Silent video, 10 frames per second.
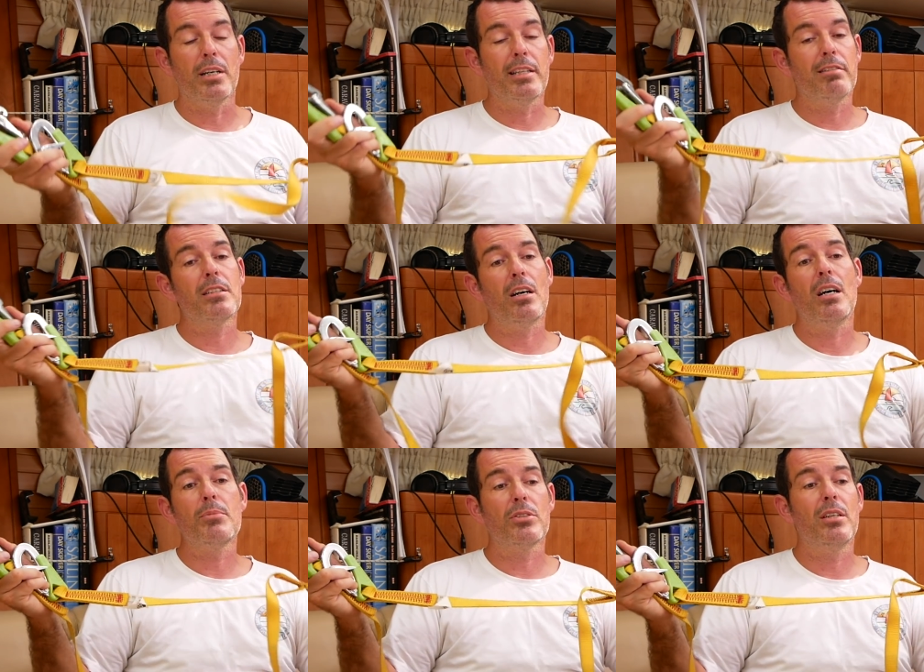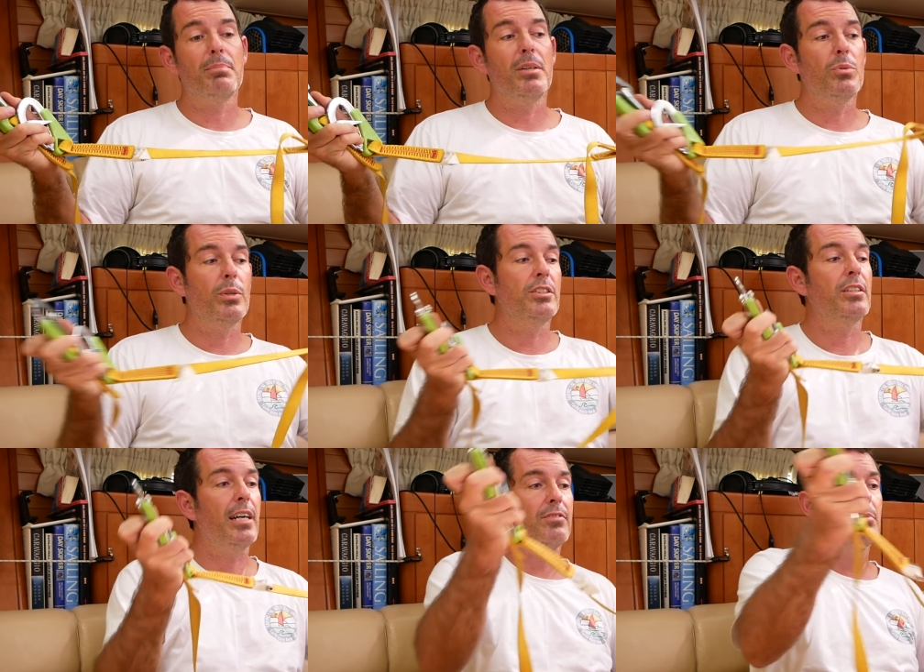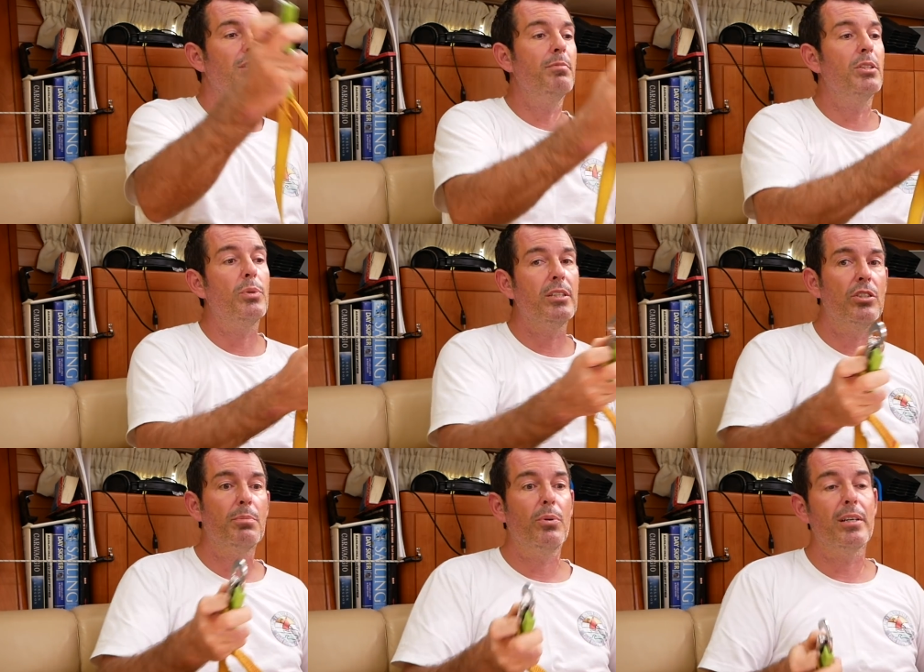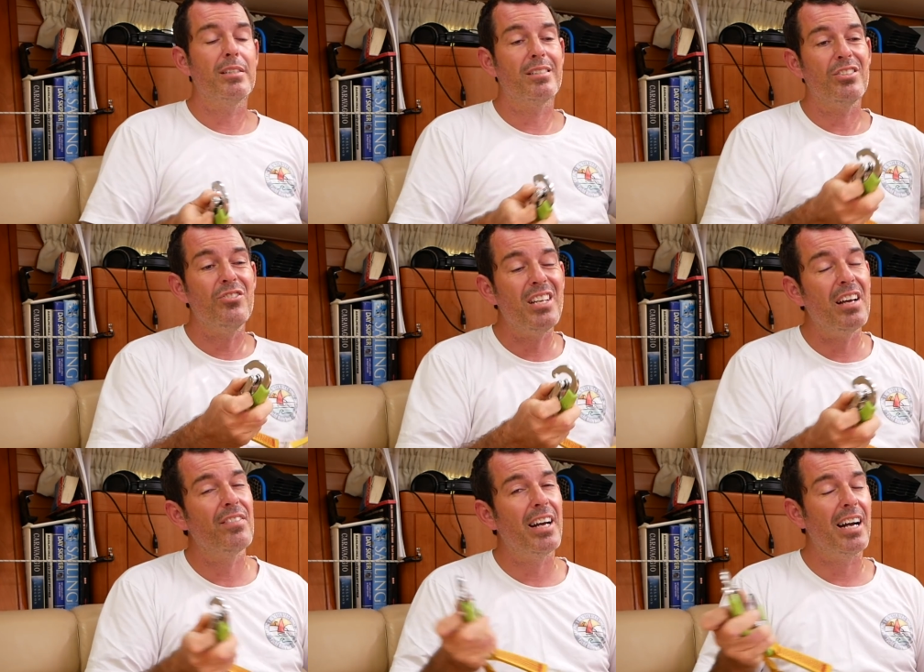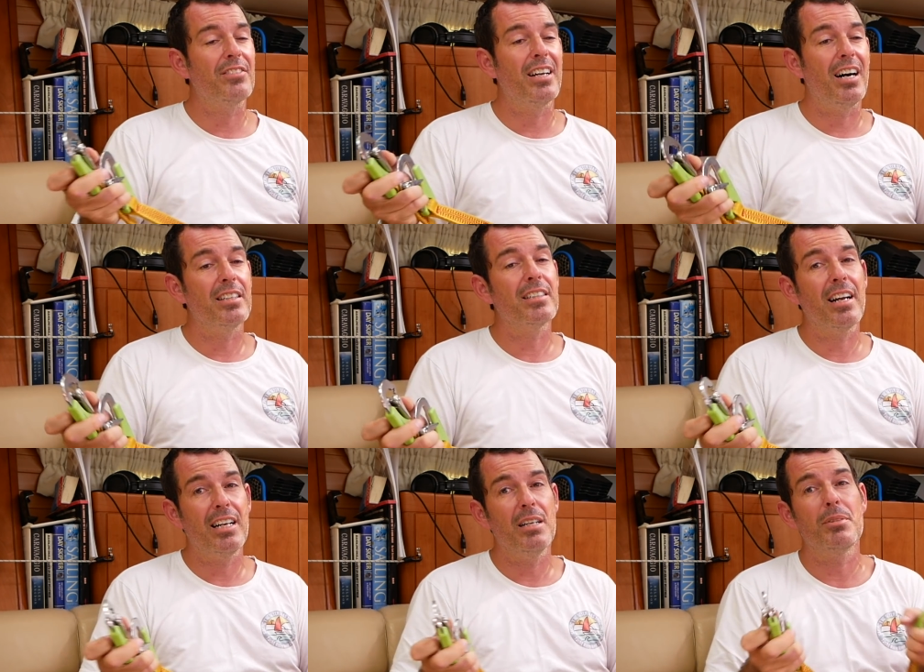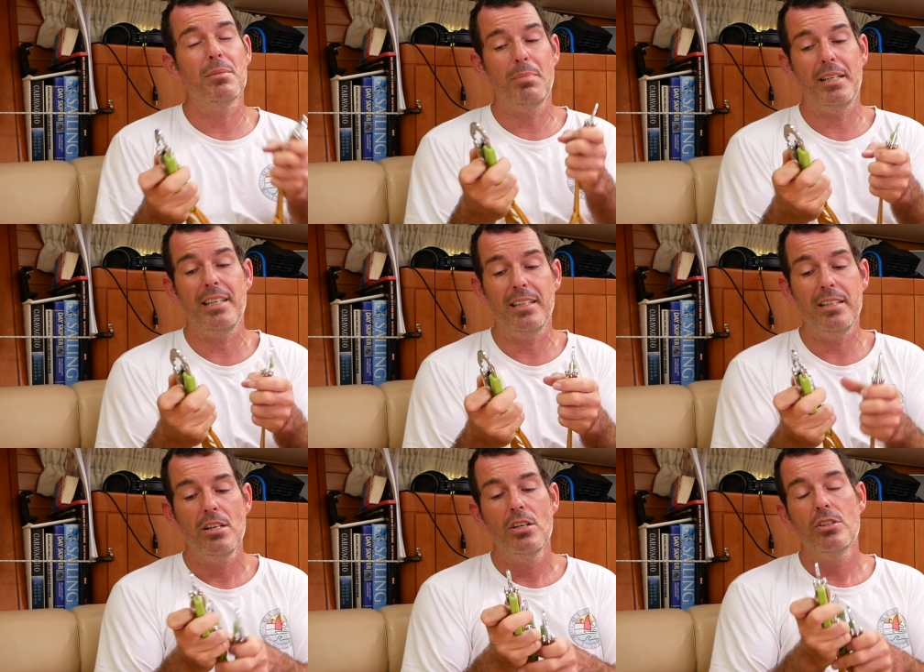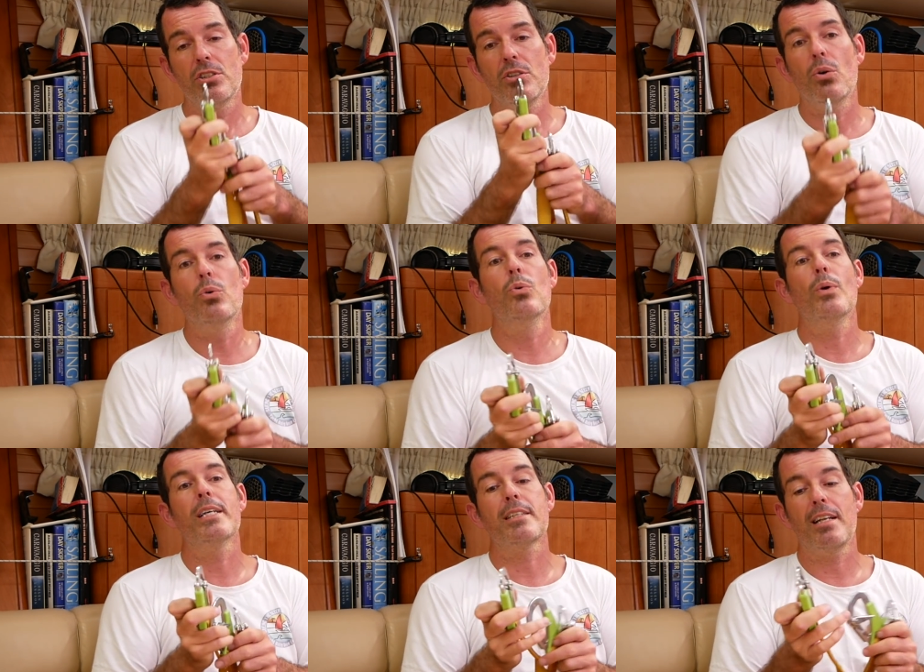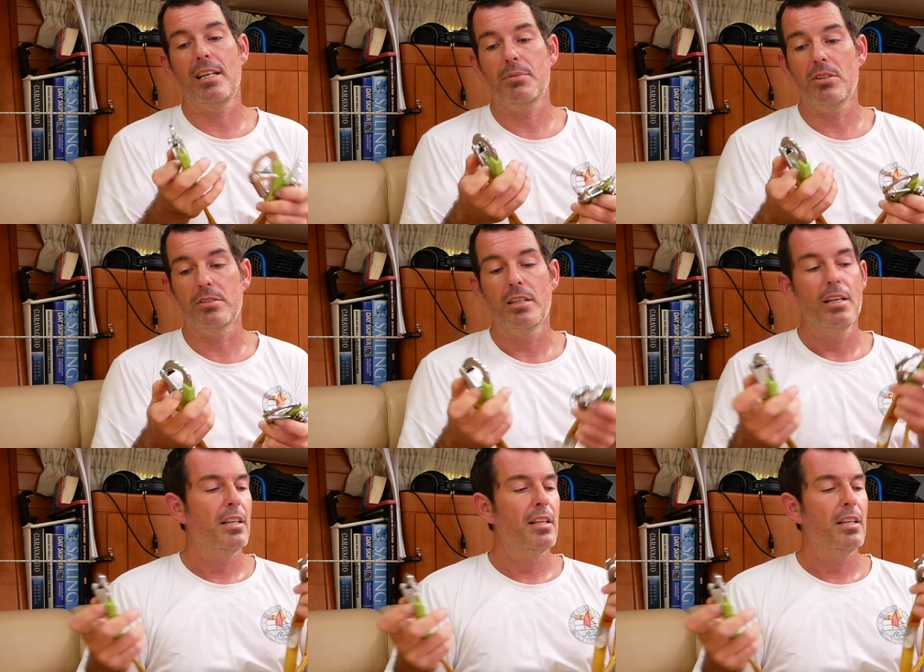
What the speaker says: and there are times on our boat where you have to move between 2 points, you never have to unclip completely, so you're always clipped on.